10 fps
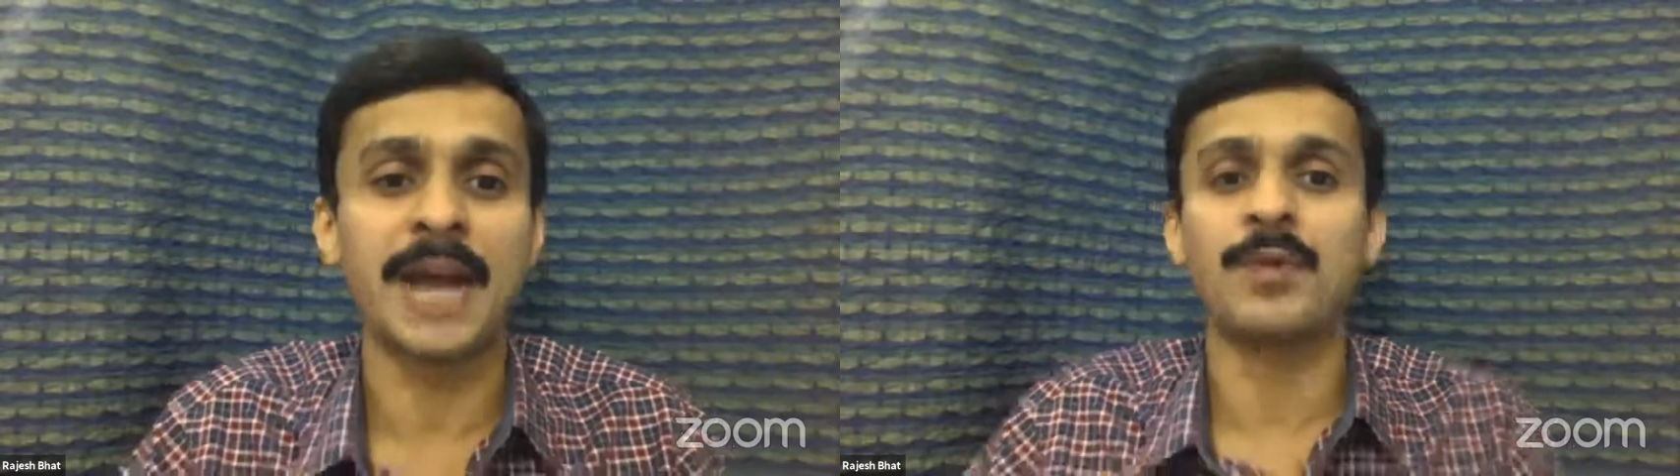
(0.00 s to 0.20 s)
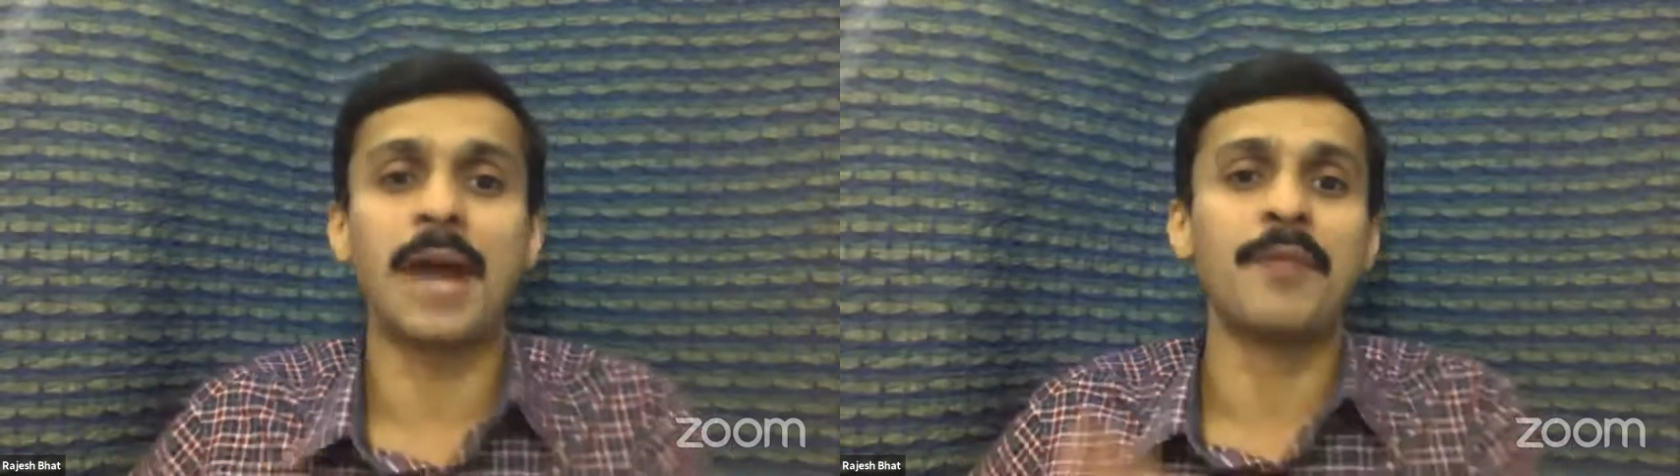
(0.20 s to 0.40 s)

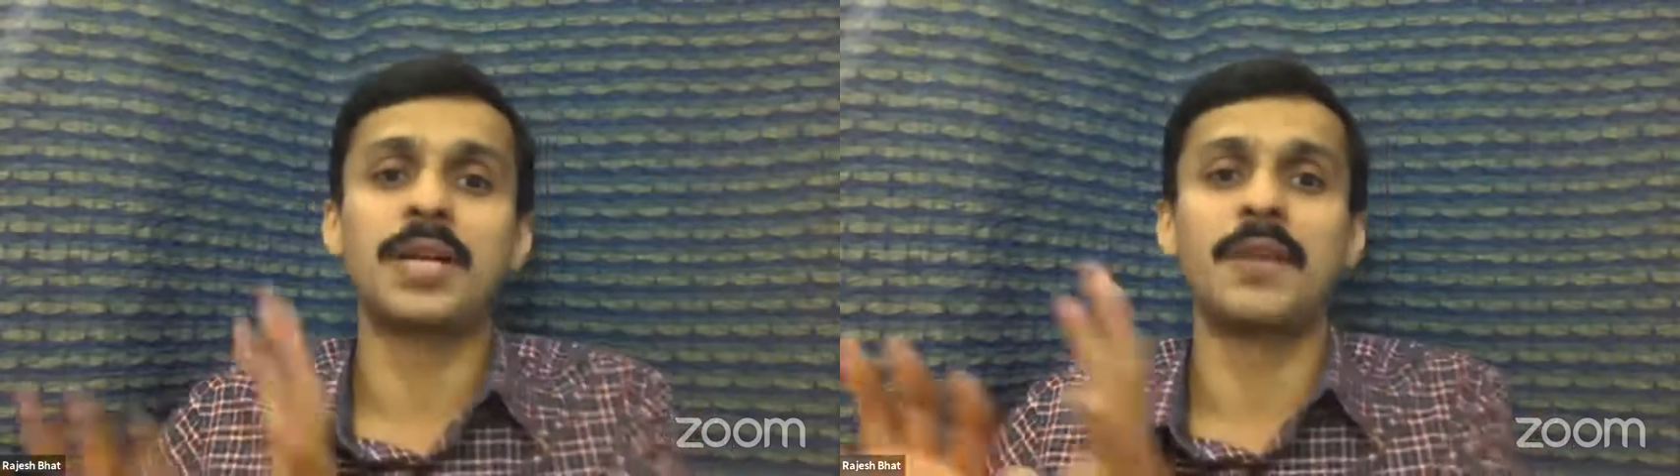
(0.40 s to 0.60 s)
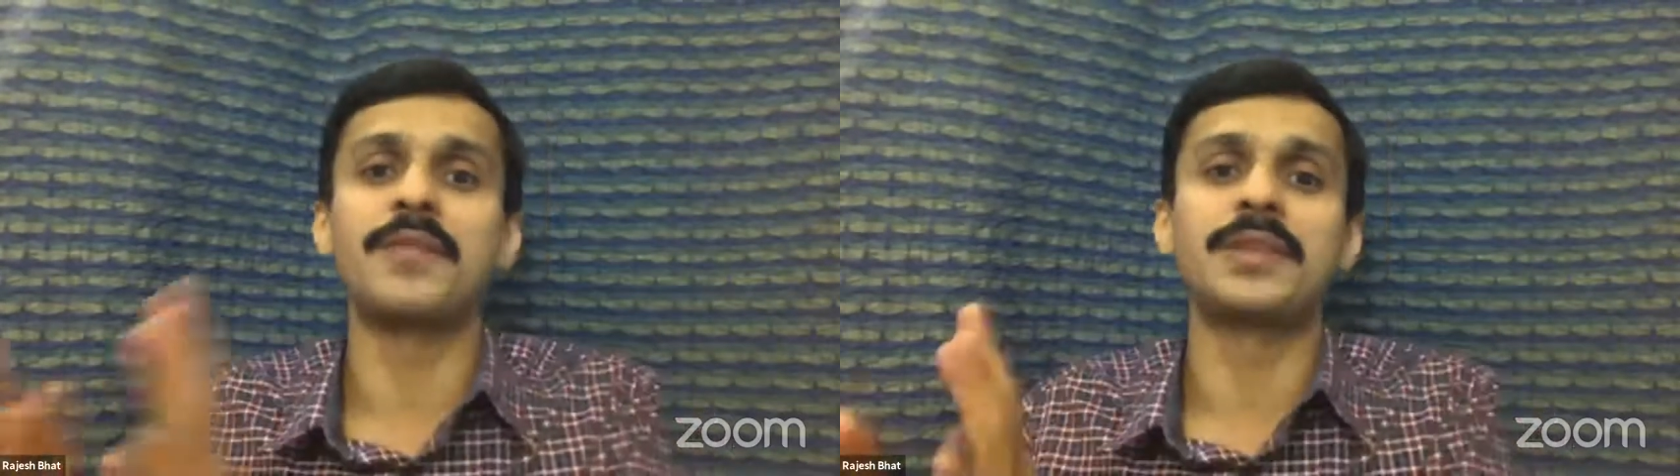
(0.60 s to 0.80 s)
I
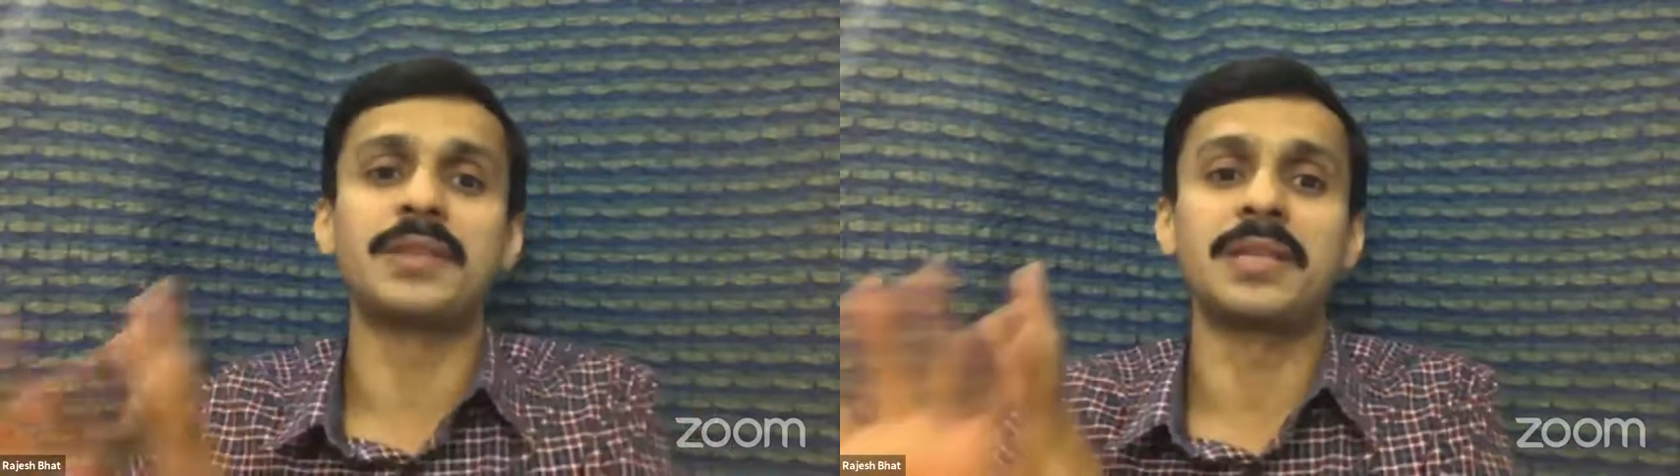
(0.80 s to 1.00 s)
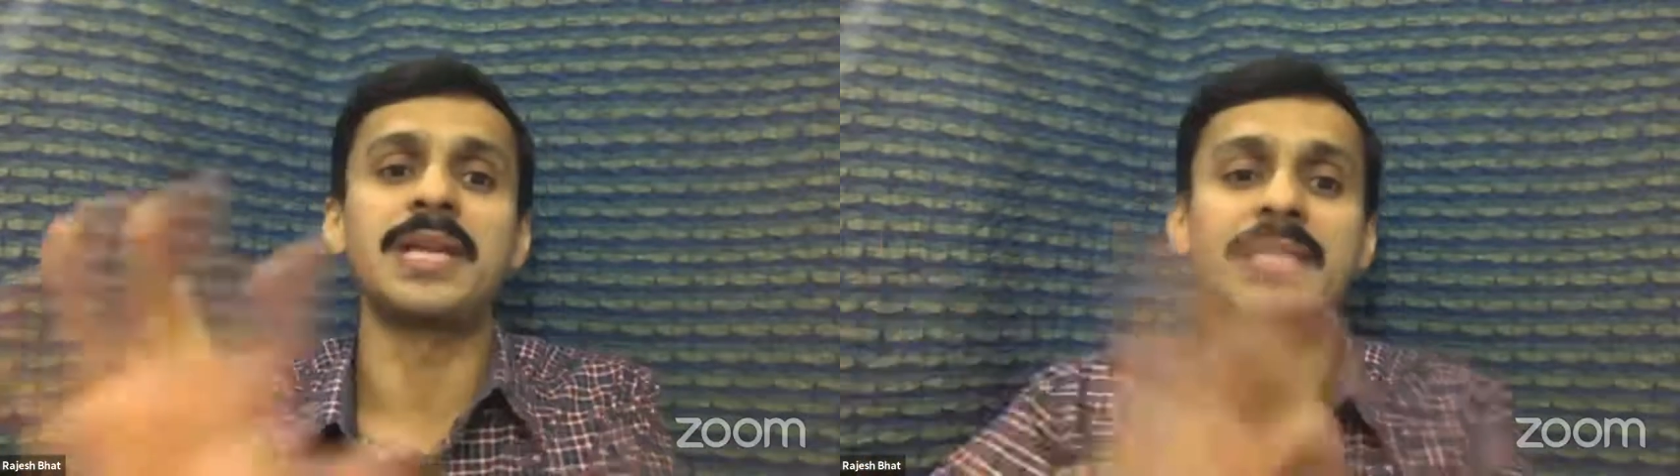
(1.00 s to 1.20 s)
would come with
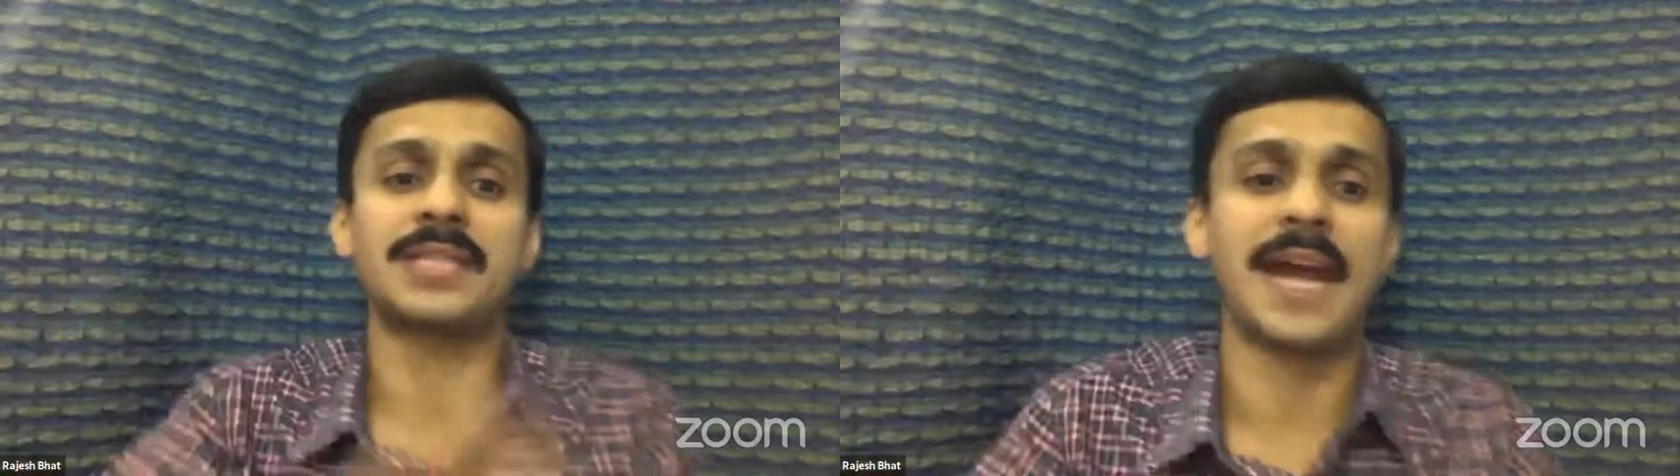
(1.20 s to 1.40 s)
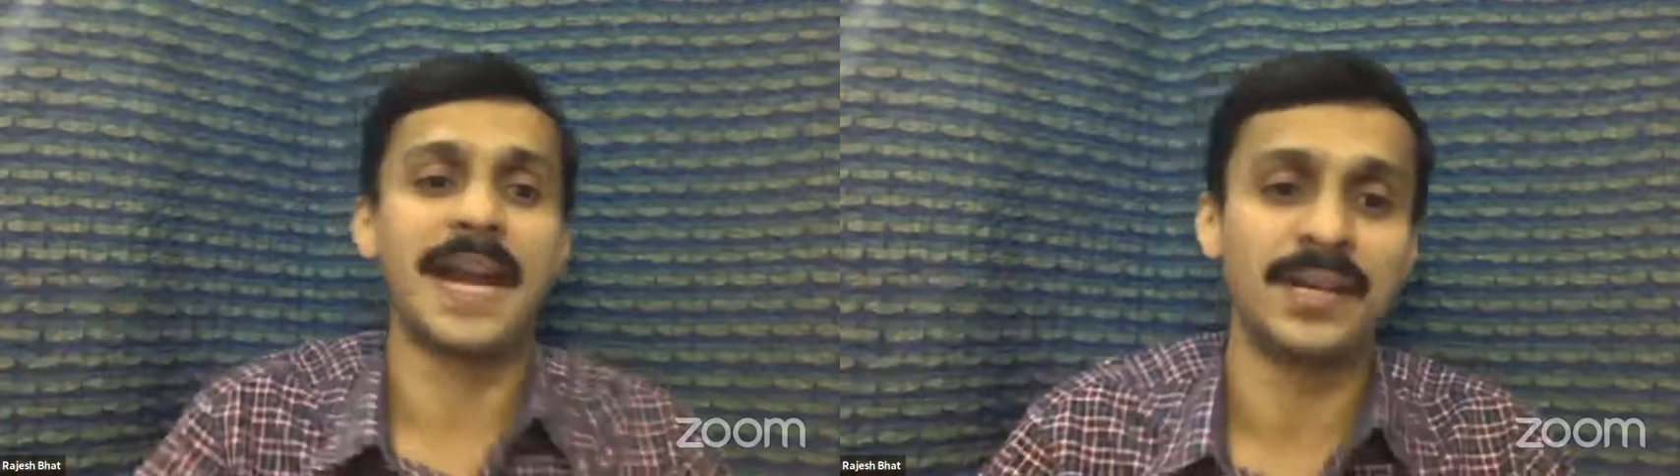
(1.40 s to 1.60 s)
3
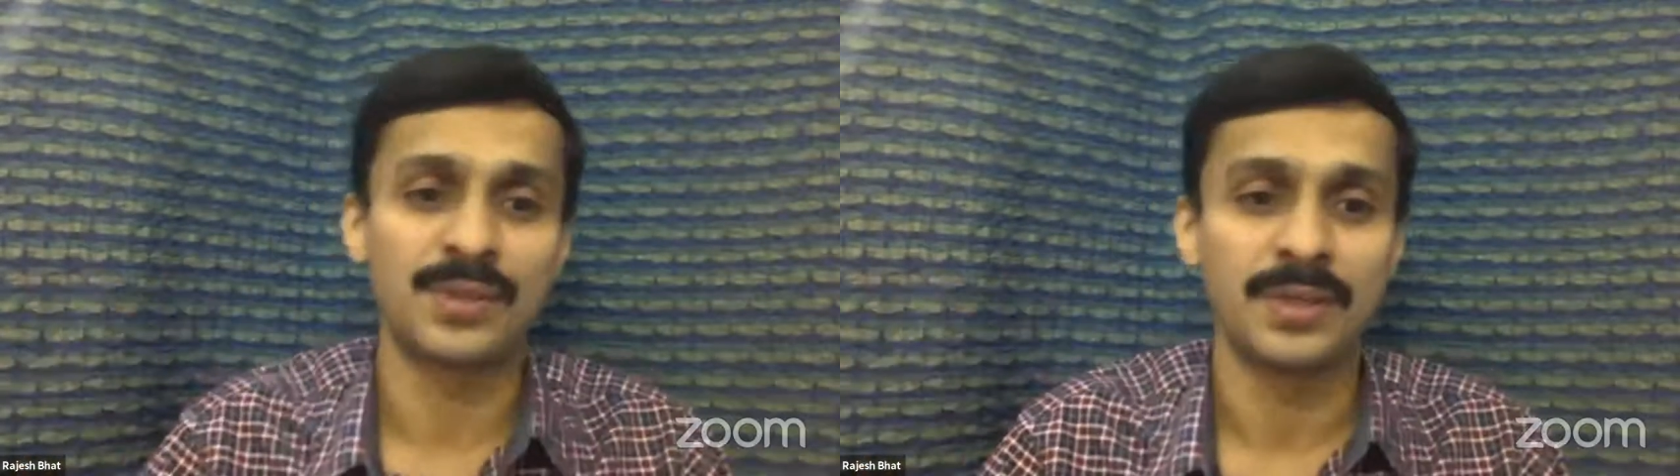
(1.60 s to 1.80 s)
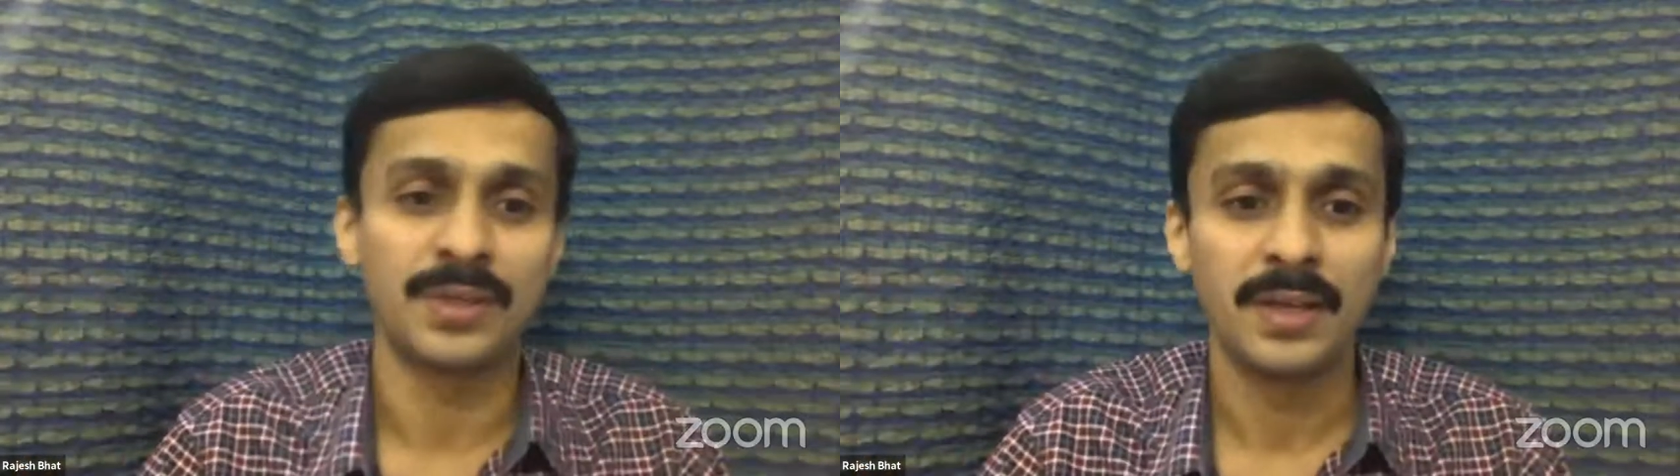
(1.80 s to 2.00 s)

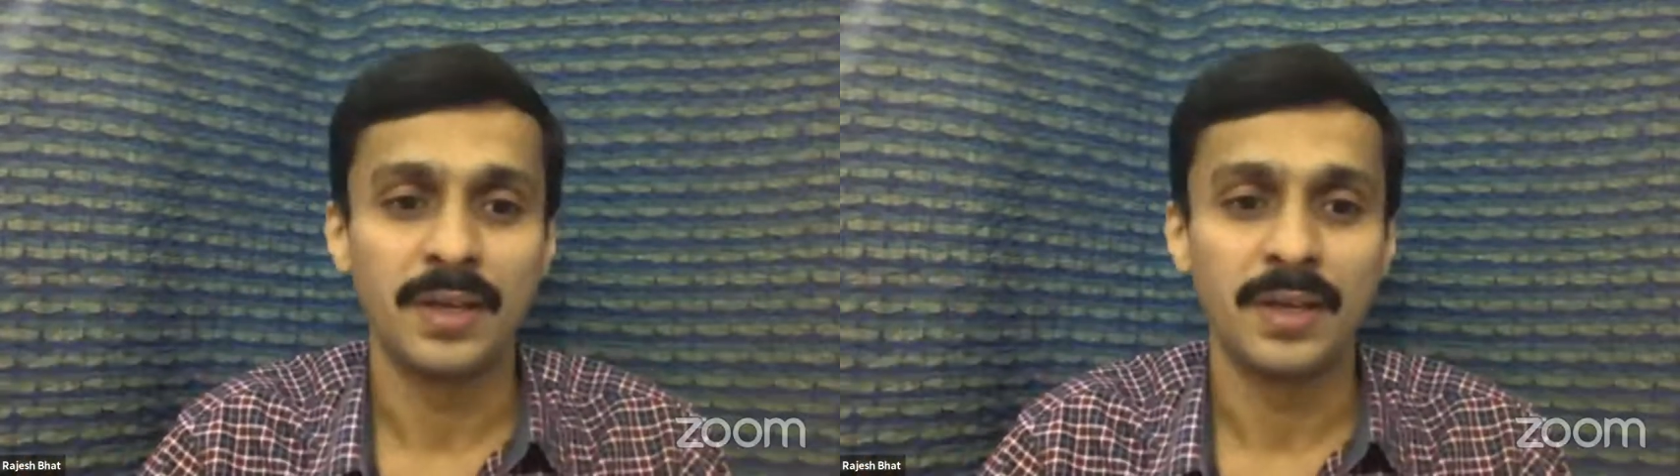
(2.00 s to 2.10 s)
slides